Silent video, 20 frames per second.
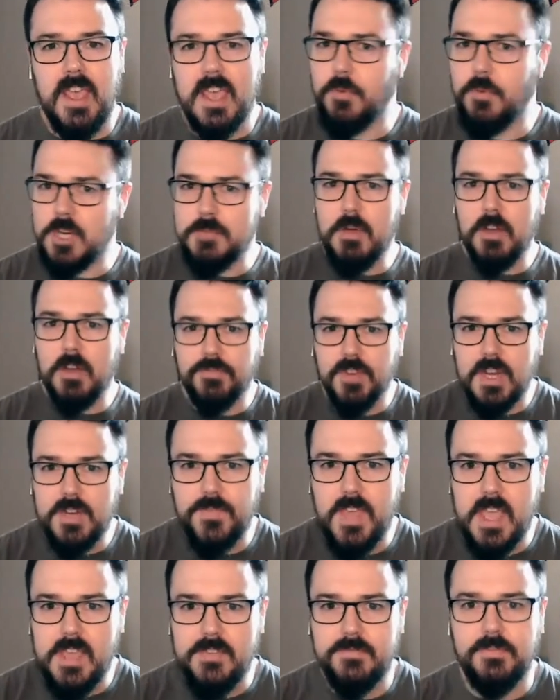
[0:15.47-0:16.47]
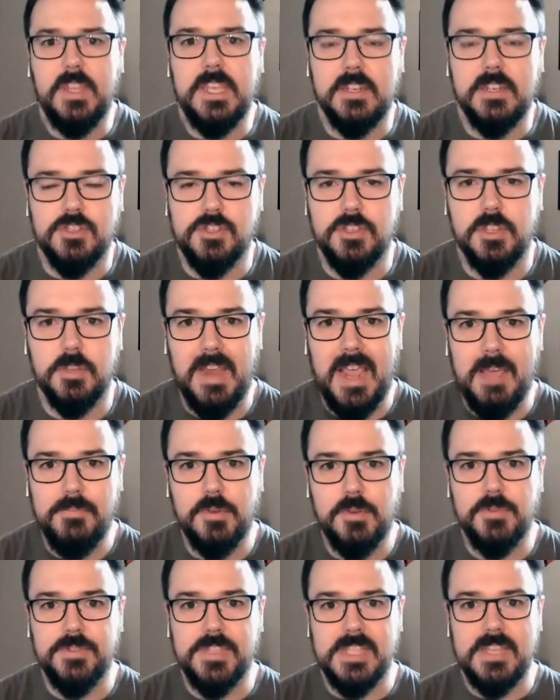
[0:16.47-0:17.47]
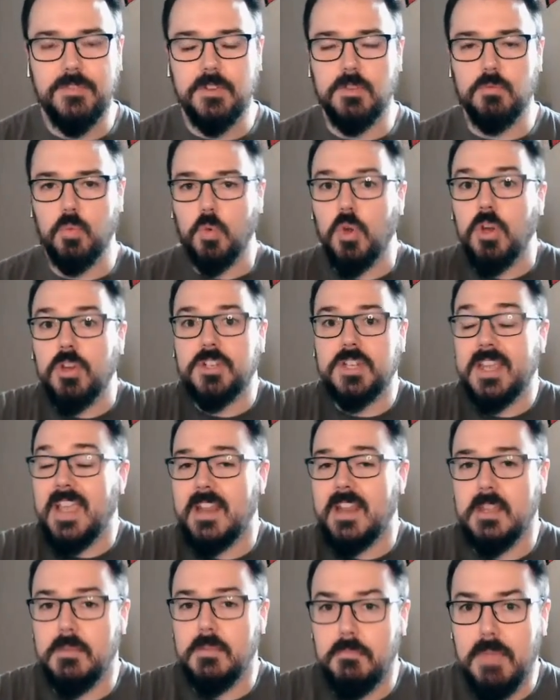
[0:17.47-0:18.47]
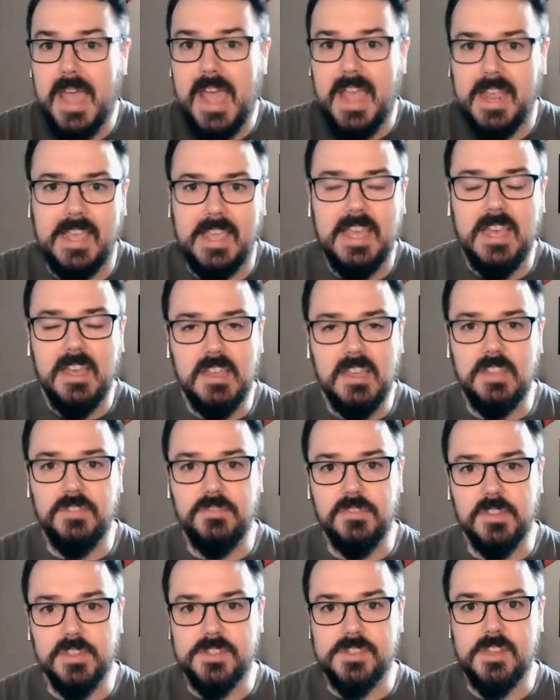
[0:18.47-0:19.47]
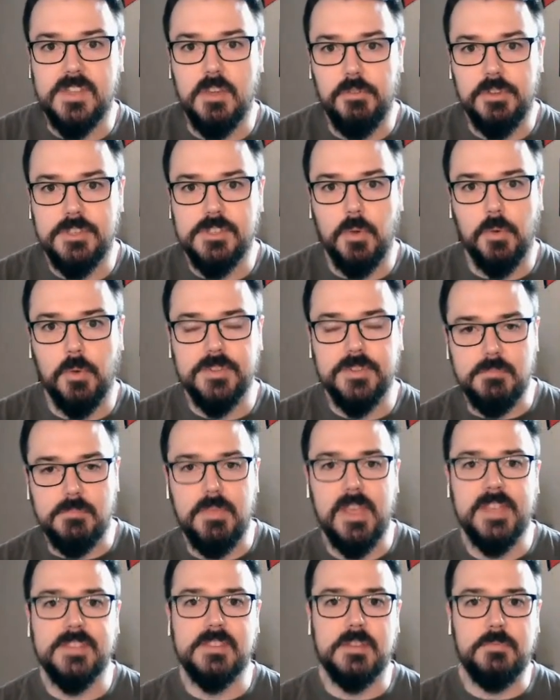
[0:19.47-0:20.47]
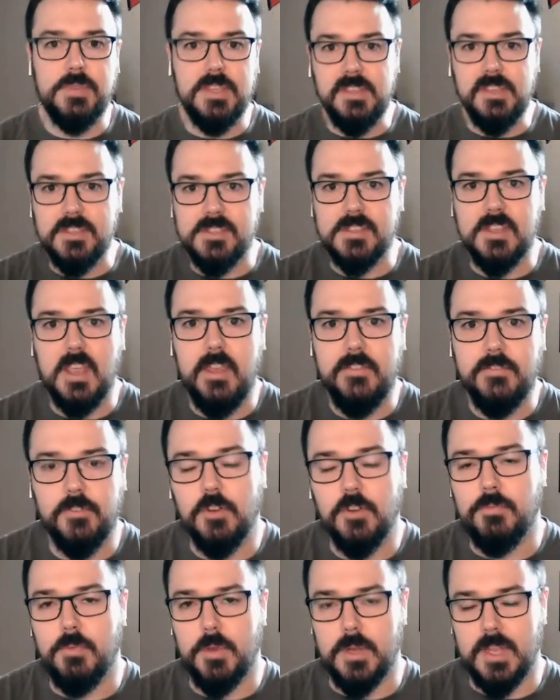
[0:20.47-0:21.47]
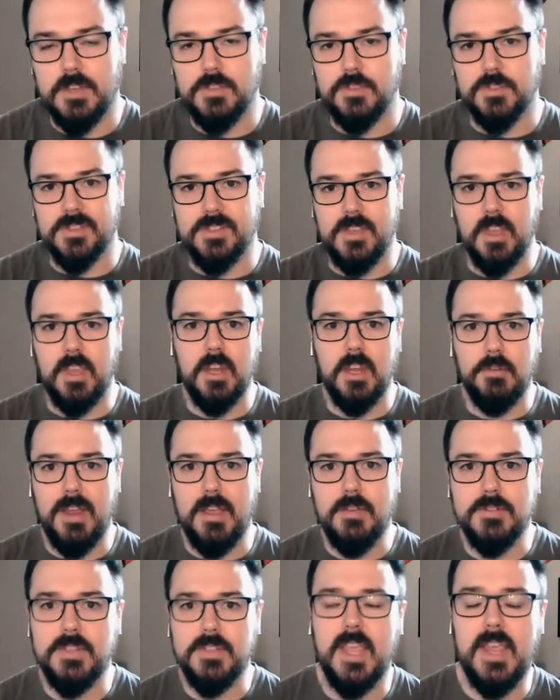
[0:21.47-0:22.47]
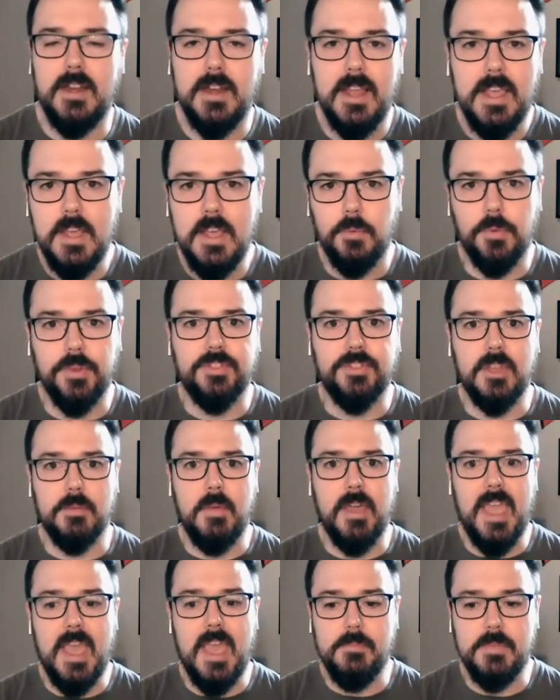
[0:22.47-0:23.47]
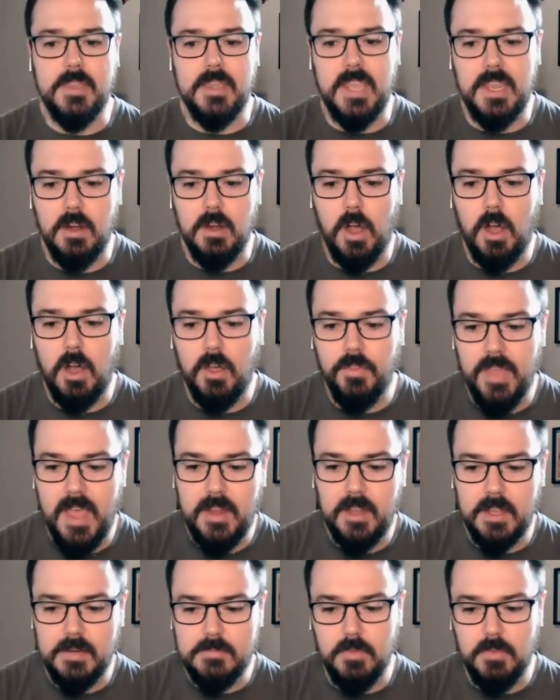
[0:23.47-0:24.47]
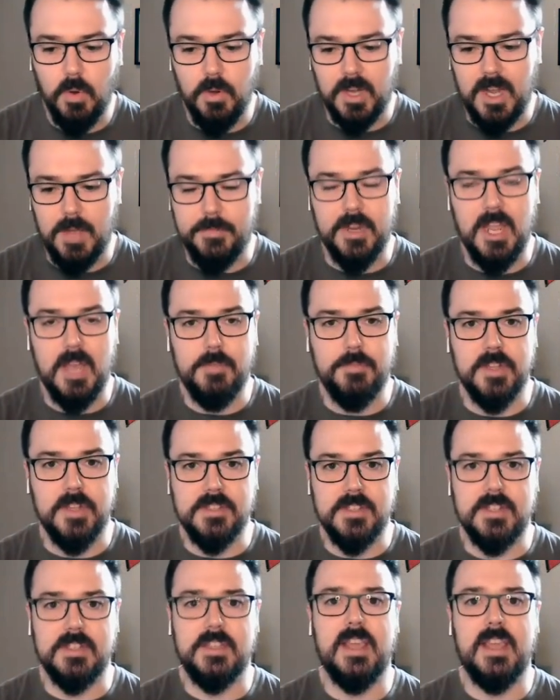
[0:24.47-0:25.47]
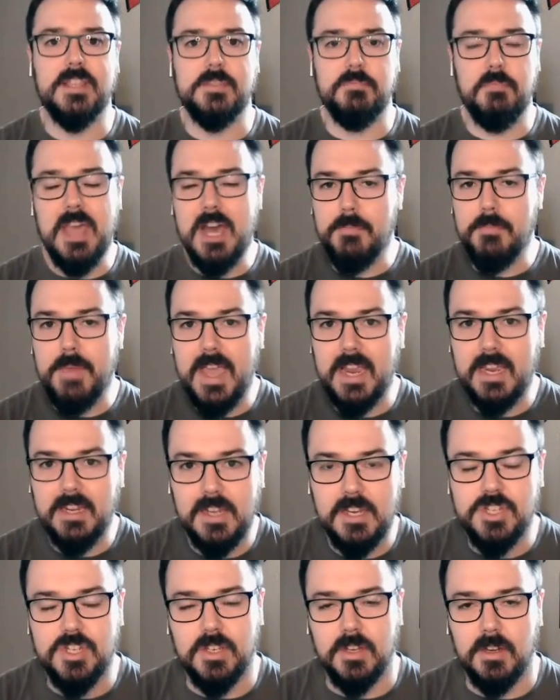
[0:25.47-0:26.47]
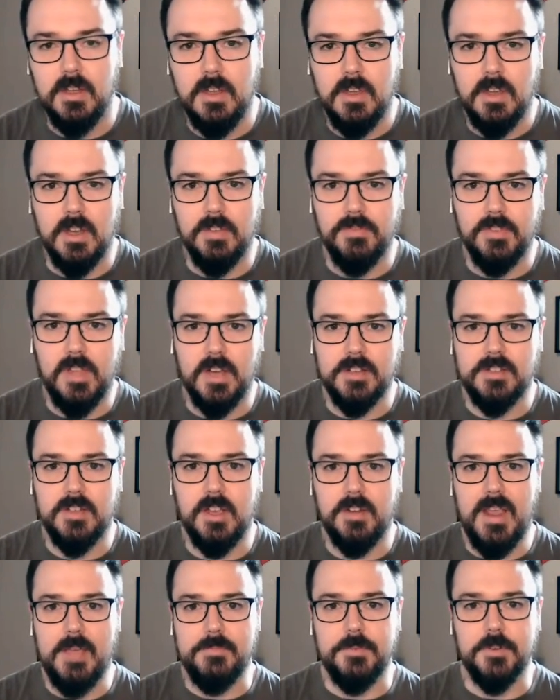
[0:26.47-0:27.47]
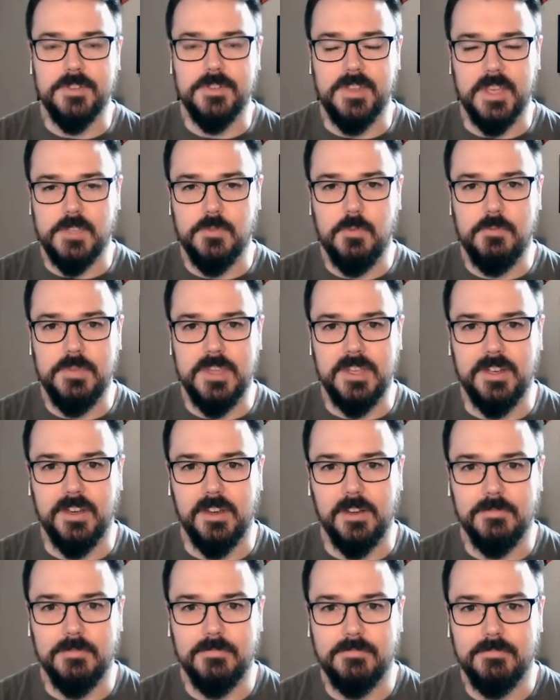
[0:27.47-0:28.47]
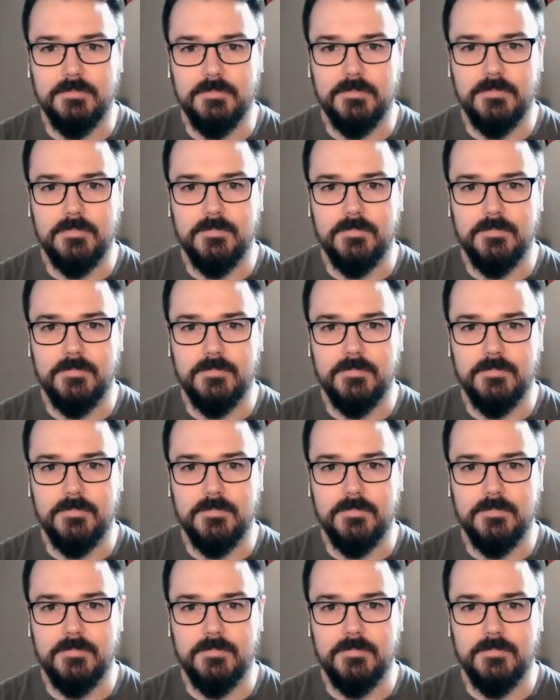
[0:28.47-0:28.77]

And what about Fred VanVleet? Should the Raptors even work to get him back in this series? Or is he best being saved for a potential second round date with the Miami Heat? All that and more coming up on today's mailbag edition of Locked On Raptors. Thanks for being here.